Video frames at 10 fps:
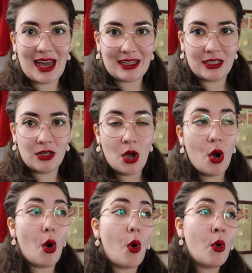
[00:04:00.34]
added.
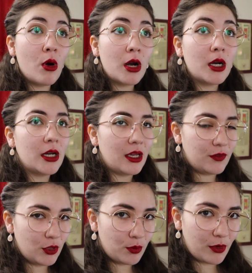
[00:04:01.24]
Or
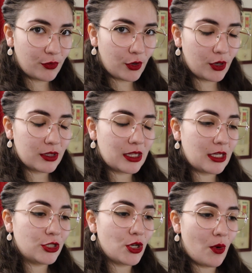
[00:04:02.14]
if you'd prefer,
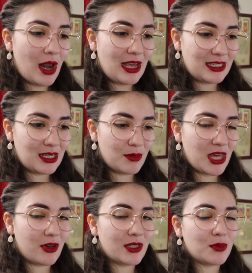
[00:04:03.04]
then don't add seam
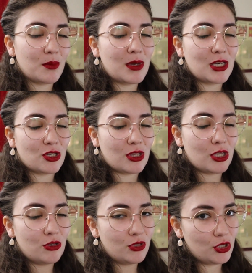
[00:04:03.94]
allowance, but make sure that
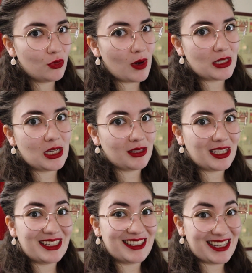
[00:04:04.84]
you do write down
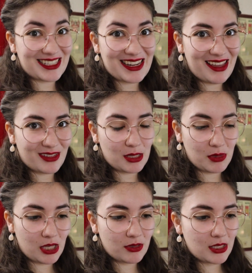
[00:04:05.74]
that it doesn't have seam
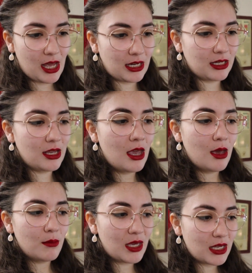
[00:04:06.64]
allowance added.
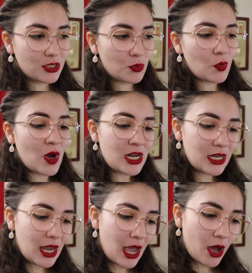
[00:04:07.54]
Because right
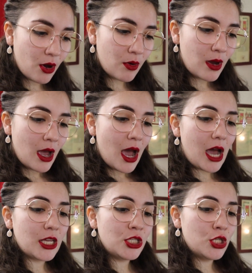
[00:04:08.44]
now,
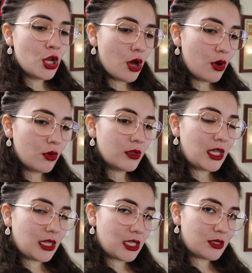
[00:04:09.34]
I know
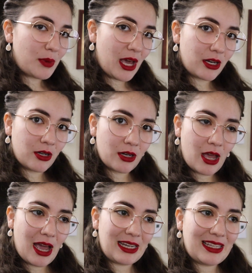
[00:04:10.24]
that this pattern,
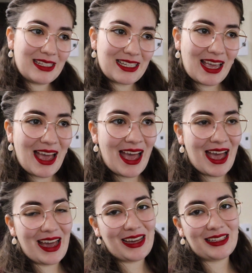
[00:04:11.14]
I need to
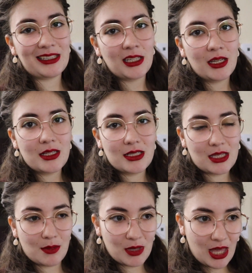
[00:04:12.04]
add
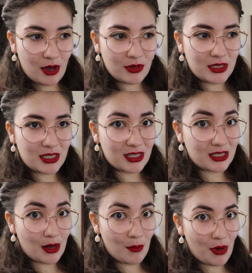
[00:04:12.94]
seam allowance to
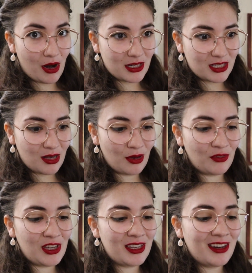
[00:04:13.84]
some parts of
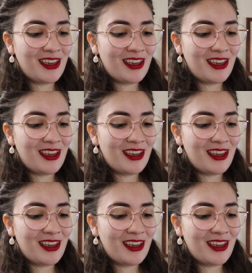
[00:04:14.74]
it,